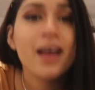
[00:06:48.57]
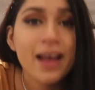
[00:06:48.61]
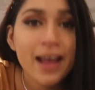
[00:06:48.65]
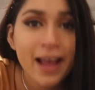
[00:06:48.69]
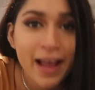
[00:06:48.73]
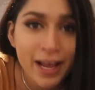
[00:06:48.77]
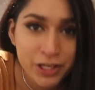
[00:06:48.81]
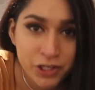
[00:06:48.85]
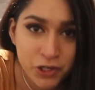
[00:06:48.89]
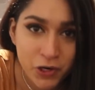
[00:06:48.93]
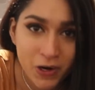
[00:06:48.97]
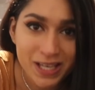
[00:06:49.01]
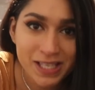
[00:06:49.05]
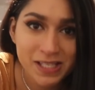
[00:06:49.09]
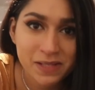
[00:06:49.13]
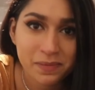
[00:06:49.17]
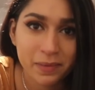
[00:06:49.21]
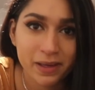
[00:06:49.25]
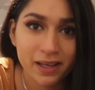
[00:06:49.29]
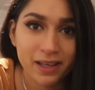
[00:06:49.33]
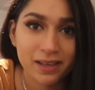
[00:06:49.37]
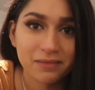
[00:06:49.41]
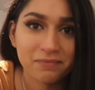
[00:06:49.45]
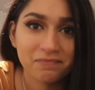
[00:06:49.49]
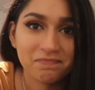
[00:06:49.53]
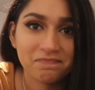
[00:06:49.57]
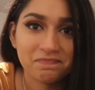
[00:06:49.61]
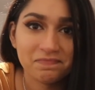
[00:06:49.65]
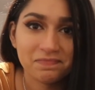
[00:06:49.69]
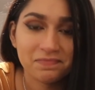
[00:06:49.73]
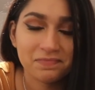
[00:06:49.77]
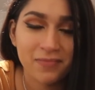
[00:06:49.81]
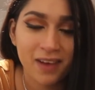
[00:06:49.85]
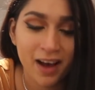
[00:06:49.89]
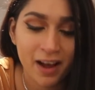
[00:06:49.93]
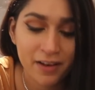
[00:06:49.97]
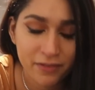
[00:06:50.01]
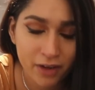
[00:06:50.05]
And trust me,
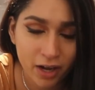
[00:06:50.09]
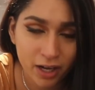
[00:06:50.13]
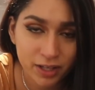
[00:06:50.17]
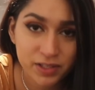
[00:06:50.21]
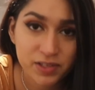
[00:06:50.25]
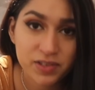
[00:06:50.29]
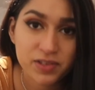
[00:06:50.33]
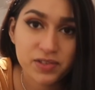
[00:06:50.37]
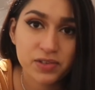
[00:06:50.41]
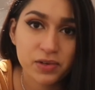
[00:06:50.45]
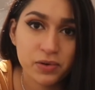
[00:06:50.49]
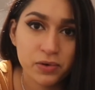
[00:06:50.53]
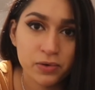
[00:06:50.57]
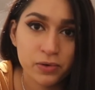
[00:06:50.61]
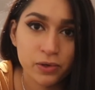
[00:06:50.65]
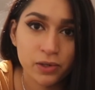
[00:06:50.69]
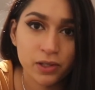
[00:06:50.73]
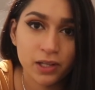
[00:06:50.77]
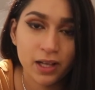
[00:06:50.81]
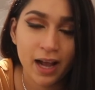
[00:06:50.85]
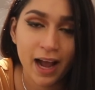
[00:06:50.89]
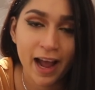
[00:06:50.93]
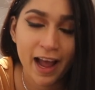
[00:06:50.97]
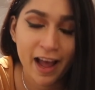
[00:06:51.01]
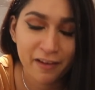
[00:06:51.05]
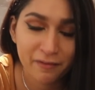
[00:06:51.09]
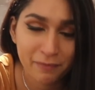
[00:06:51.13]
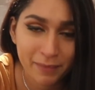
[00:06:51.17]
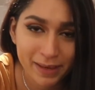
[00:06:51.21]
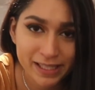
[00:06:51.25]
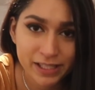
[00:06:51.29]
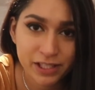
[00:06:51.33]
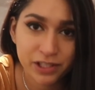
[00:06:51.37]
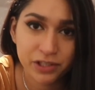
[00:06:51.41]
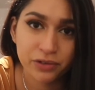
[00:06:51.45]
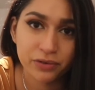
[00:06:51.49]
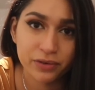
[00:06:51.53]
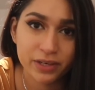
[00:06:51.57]
I've gone to school, I have my
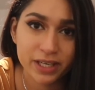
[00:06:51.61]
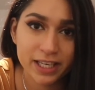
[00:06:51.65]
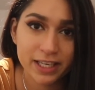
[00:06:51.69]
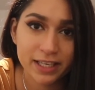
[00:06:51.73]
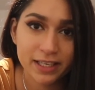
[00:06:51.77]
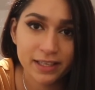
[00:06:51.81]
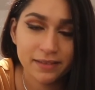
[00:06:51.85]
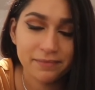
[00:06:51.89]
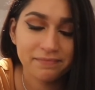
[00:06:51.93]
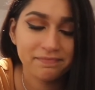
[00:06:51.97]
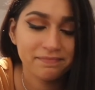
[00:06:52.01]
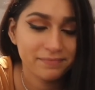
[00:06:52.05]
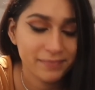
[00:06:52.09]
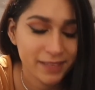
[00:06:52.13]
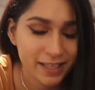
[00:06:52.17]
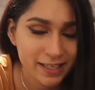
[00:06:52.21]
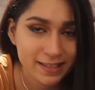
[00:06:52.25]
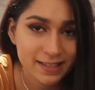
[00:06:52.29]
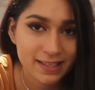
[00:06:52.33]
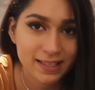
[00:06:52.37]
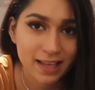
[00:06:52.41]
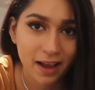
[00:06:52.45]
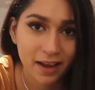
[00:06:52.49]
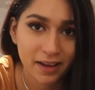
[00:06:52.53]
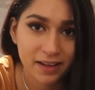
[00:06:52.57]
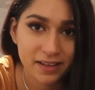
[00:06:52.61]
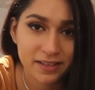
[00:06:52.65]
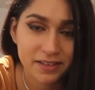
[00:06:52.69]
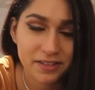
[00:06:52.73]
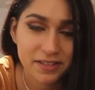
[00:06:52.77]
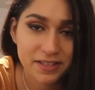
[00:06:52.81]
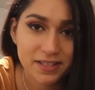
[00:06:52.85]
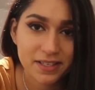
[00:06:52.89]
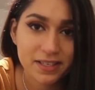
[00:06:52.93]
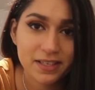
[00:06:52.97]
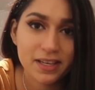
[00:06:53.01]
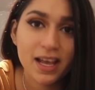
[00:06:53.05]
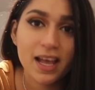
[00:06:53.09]
degree in
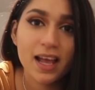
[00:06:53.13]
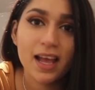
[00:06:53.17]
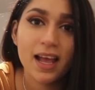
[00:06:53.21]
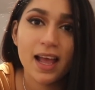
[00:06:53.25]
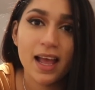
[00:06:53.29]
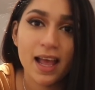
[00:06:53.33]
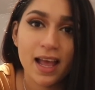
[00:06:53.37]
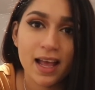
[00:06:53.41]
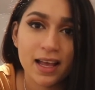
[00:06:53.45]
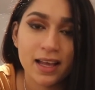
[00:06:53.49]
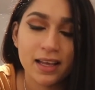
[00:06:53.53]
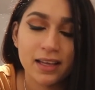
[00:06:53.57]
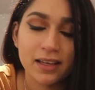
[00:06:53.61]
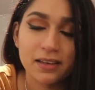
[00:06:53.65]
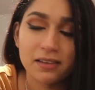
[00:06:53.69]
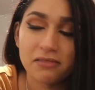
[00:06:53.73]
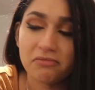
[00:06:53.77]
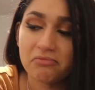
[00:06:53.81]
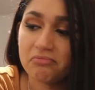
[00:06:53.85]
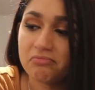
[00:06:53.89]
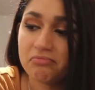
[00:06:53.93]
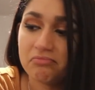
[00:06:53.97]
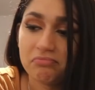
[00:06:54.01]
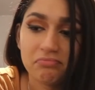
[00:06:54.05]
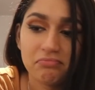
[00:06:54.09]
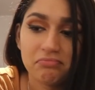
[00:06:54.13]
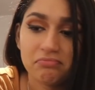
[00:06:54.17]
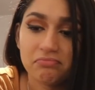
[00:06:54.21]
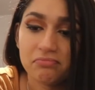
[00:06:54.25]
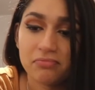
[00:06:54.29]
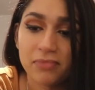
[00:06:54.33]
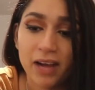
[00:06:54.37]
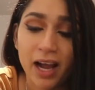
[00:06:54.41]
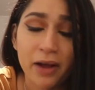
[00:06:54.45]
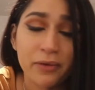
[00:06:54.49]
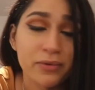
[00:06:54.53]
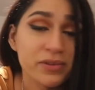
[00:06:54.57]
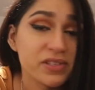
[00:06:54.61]
science, and
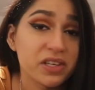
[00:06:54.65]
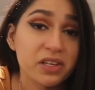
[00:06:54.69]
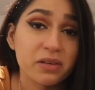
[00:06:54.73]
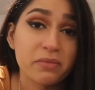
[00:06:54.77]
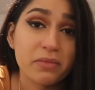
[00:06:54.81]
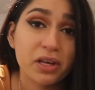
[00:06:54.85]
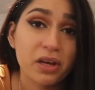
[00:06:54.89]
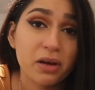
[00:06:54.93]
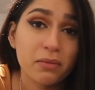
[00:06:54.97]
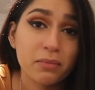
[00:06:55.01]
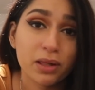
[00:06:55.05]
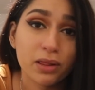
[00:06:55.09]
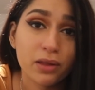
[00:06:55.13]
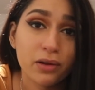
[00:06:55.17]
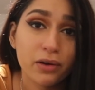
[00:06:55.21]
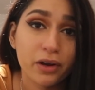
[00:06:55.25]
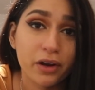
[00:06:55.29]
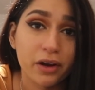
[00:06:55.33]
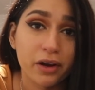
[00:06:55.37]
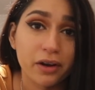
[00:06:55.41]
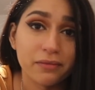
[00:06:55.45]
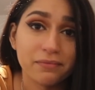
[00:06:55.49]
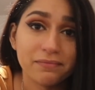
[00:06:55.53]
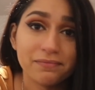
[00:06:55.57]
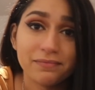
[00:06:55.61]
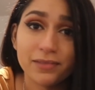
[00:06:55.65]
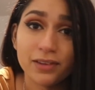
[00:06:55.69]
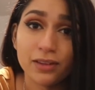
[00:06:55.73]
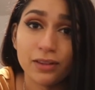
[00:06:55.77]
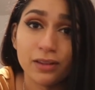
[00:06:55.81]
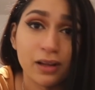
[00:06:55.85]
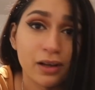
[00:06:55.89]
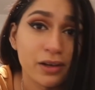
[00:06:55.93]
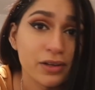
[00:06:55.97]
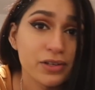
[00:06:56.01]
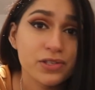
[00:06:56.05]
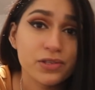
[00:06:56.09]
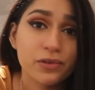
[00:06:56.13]
I was gonna become a lawyer.
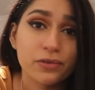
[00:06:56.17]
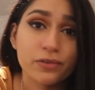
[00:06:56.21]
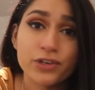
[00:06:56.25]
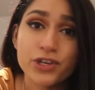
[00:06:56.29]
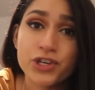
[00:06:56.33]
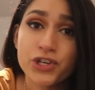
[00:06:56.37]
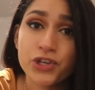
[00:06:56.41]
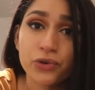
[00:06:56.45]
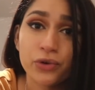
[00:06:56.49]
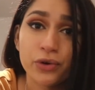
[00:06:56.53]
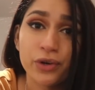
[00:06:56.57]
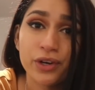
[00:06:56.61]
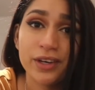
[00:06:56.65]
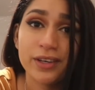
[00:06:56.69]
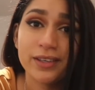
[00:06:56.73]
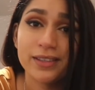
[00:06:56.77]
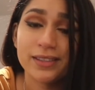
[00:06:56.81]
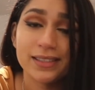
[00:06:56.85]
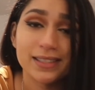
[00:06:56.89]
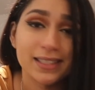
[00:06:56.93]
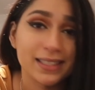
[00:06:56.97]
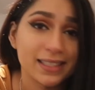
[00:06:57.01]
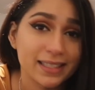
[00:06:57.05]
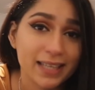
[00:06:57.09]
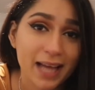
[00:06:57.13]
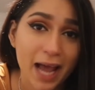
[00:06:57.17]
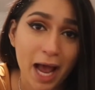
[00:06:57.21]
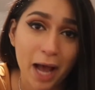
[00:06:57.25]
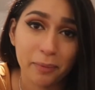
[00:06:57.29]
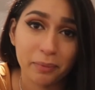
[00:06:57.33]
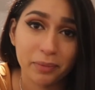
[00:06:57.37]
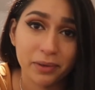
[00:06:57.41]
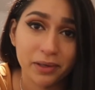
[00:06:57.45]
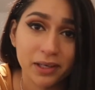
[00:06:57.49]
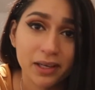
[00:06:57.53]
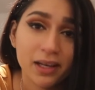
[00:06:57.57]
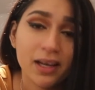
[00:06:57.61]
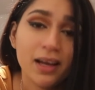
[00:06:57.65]
Long story short, didn't
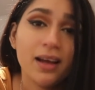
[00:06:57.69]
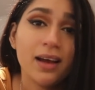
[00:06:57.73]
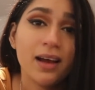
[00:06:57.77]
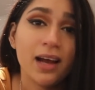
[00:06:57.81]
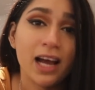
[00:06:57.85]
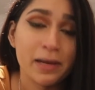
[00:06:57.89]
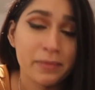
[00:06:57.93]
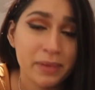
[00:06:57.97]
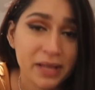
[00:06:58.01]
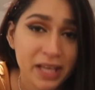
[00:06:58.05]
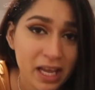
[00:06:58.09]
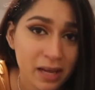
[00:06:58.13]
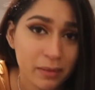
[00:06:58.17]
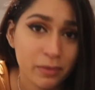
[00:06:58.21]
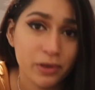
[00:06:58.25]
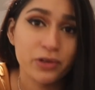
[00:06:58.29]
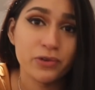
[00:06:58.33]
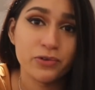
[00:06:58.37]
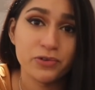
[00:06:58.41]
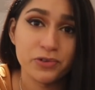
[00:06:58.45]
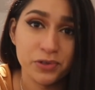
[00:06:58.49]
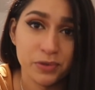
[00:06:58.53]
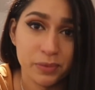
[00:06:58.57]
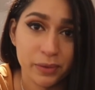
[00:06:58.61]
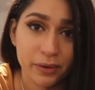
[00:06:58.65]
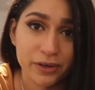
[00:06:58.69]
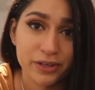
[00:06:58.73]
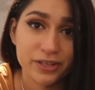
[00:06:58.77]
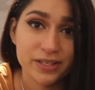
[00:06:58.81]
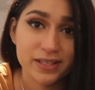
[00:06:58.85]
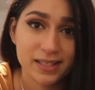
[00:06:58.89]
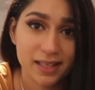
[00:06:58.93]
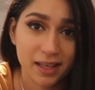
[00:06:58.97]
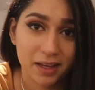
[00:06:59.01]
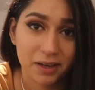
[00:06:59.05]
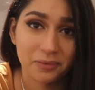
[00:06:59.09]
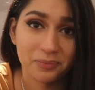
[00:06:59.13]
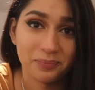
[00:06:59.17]
happen. I became a YouTuber instead.